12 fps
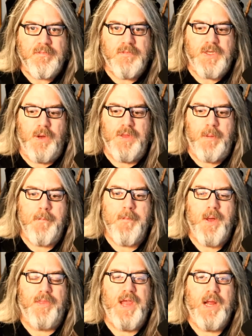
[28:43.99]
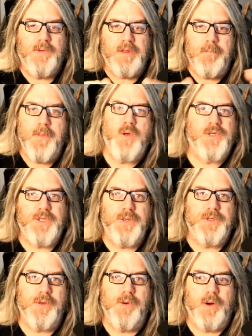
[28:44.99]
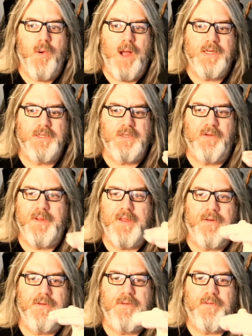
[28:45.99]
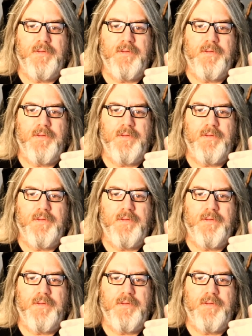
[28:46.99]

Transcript: So the thing with the most user requests will be the,